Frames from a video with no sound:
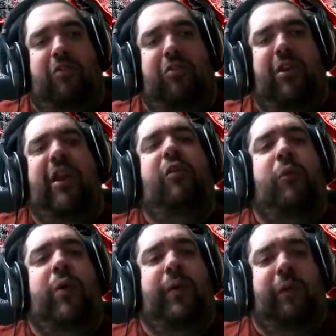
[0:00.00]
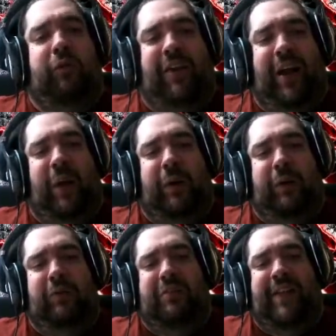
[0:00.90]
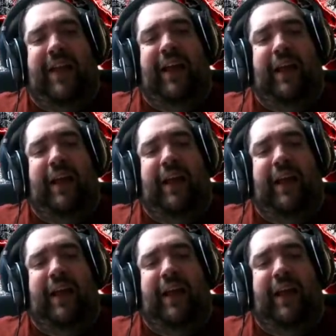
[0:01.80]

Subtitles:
she is one of those characters that